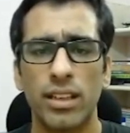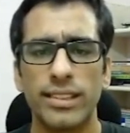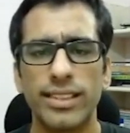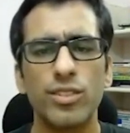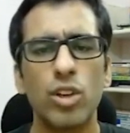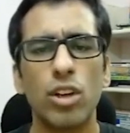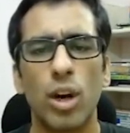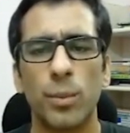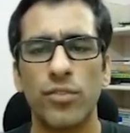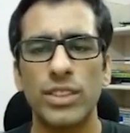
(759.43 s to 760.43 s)
There's
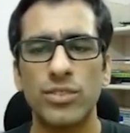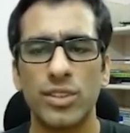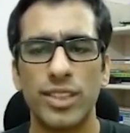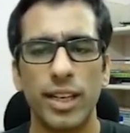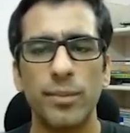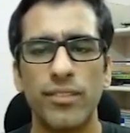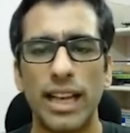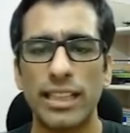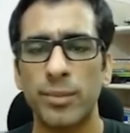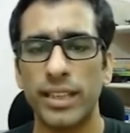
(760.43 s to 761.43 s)
docop, which was written by
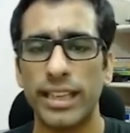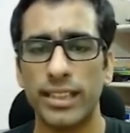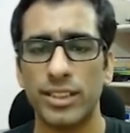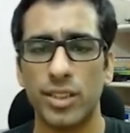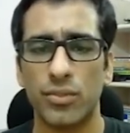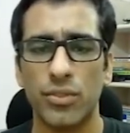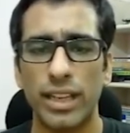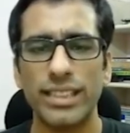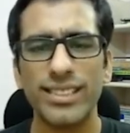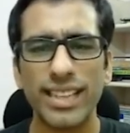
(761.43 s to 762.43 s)
Vladimir Keleshev,
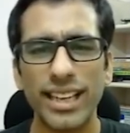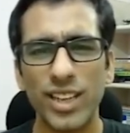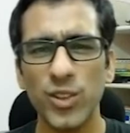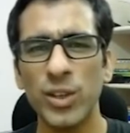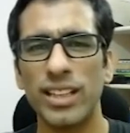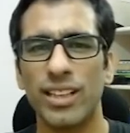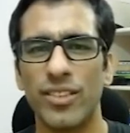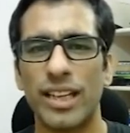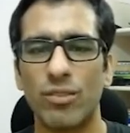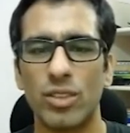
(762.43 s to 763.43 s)
and it's kind of cool in the
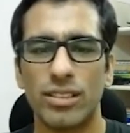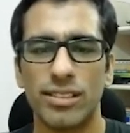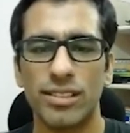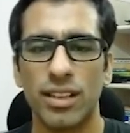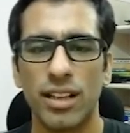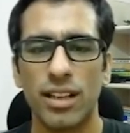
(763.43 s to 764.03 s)
way it works.